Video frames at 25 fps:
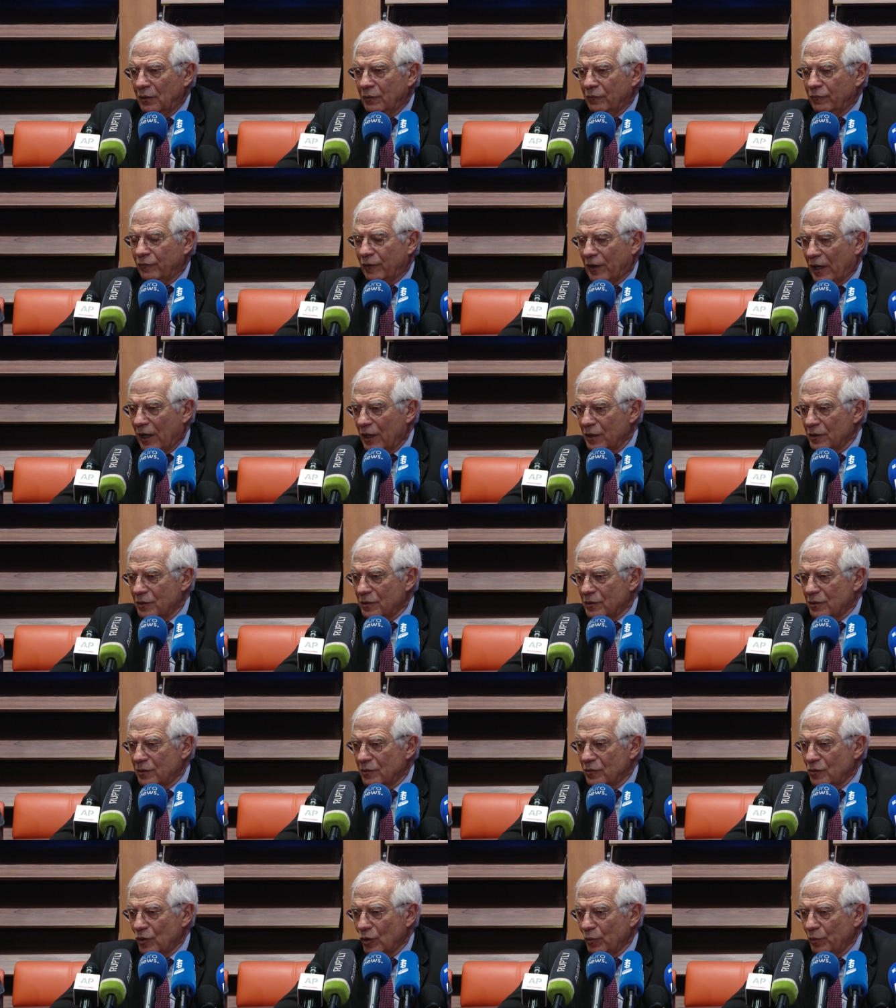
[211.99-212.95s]

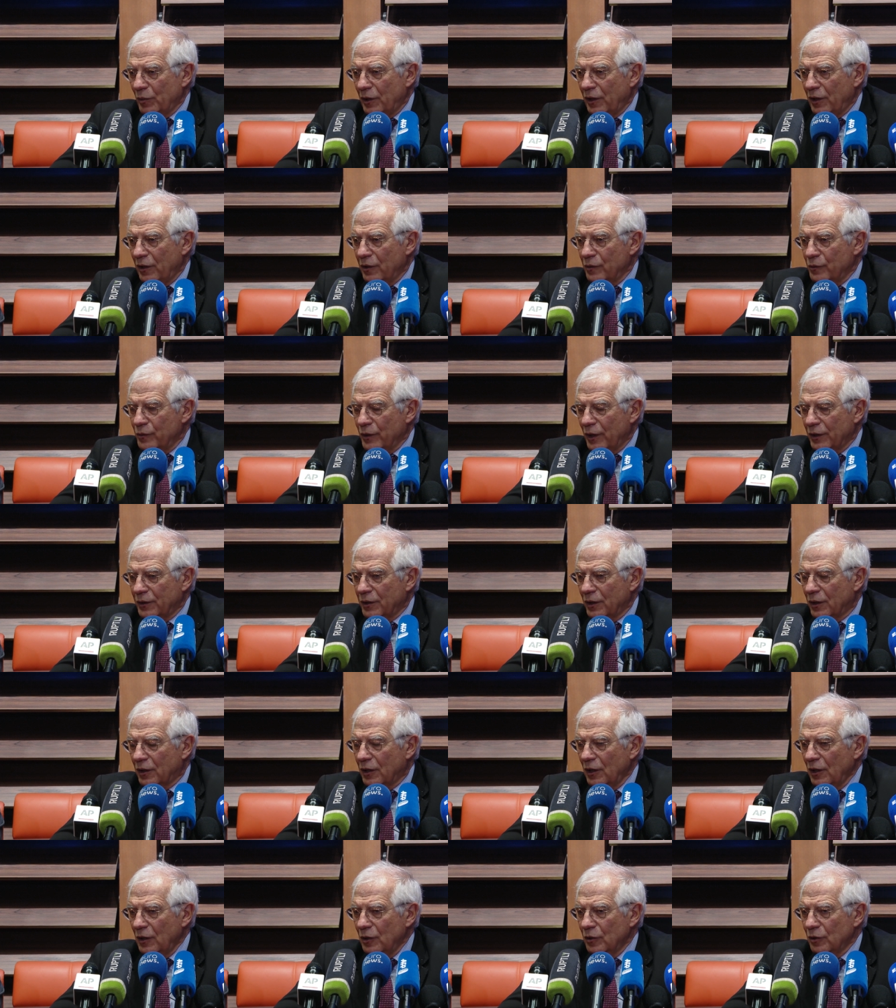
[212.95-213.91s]
France, Germany, and
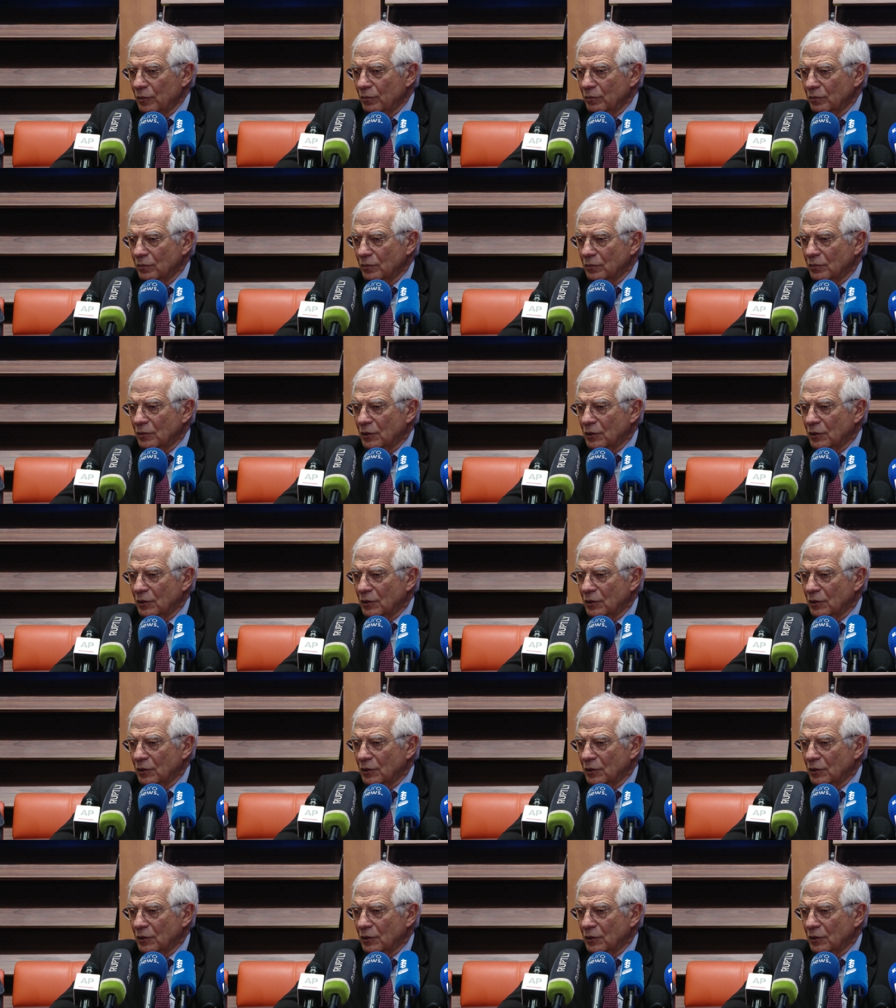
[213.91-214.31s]
United Kingdom,